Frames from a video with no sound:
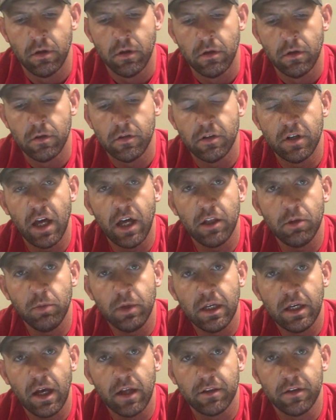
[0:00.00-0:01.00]
So now that
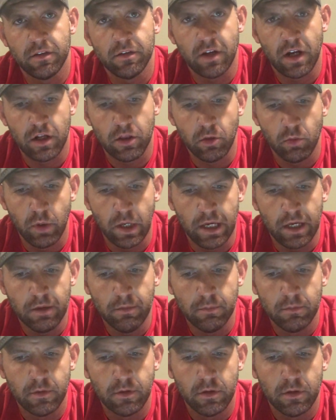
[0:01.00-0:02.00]
we got this out of the way,
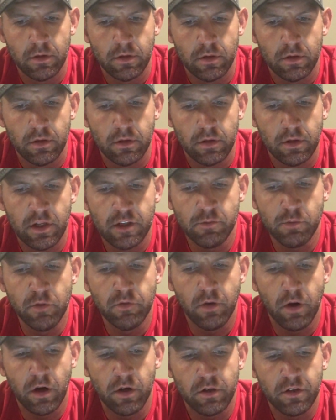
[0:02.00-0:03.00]
let's move
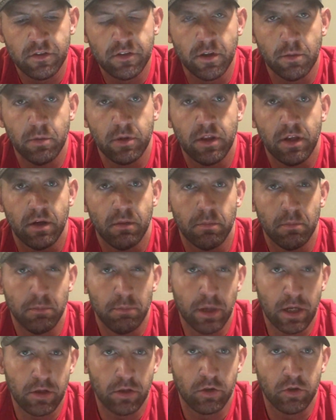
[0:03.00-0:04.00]
on to some of the
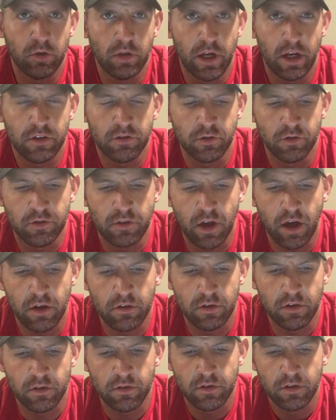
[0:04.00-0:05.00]
better glute
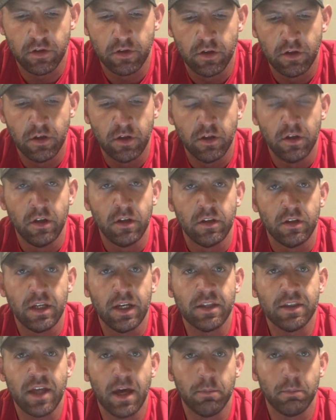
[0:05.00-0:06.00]
exercises to
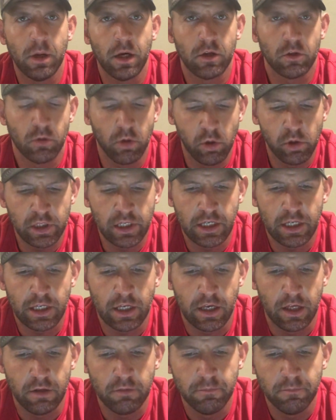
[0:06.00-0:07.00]
get that butt growing
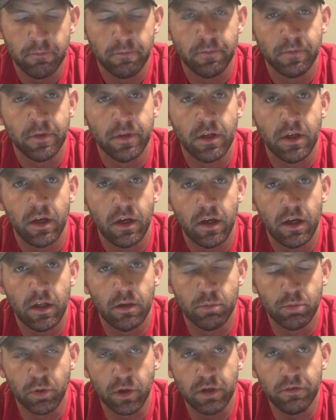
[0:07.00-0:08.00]
again,
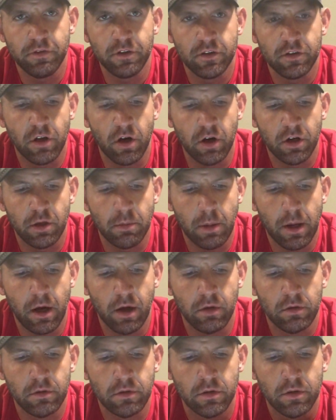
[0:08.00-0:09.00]
and briefly talk
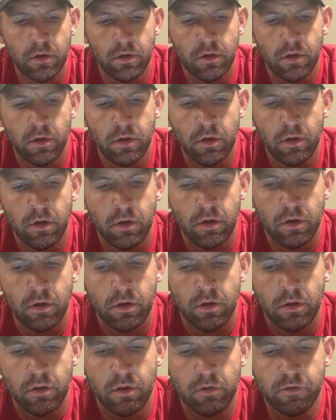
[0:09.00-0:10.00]
about
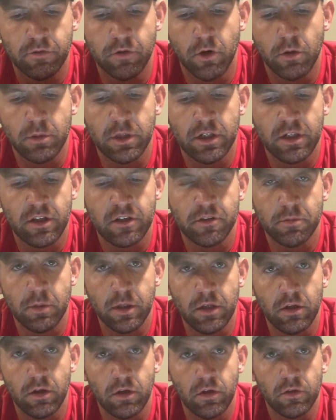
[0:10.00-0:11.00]
the form that needs to be
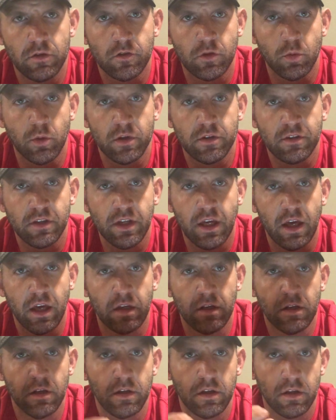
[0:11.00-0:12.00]
used to once
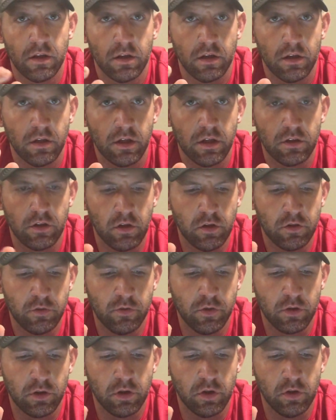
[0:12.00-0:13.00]
again get those
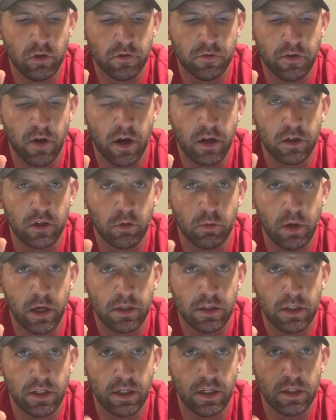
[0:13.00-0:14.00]
glutes firing
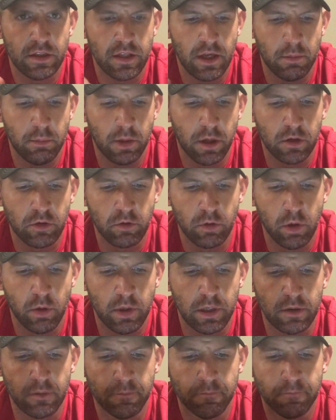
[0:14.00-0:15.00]
correctly and get that butt growing.